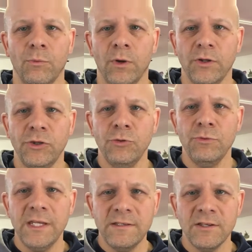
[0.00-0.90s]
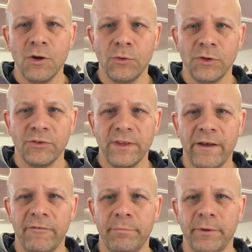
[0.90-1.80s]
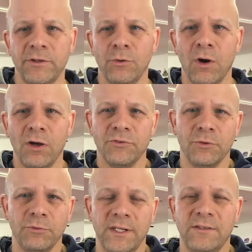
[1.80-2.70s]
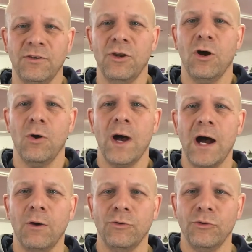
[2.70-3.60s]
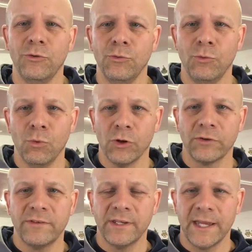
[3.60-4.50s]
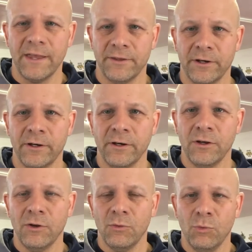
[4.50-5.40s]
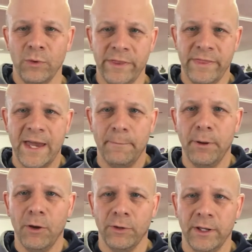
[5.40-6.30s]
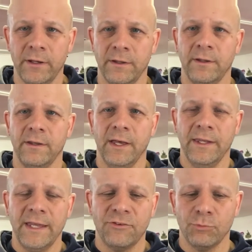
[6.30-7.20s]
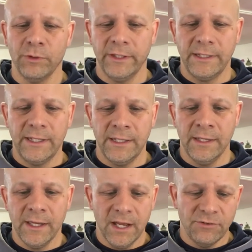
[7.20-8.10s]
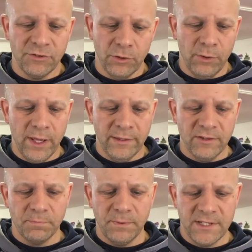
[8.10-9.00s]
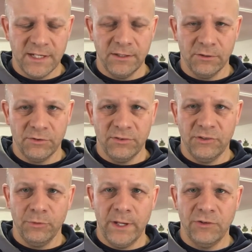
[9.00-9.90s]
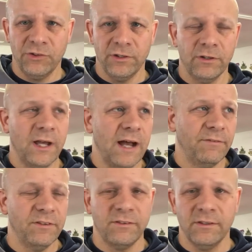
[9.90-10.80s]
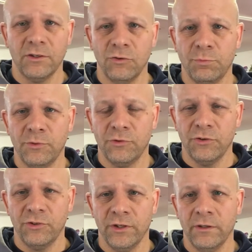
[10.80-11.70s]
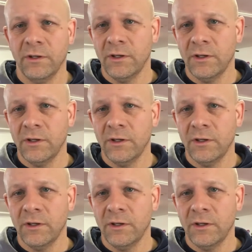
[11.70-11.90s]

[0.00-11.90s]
Well, you need to know yourself, but you also need to know how you work together with that opponent. And that's really key. And so in this particular situation, obviously Coach Patricia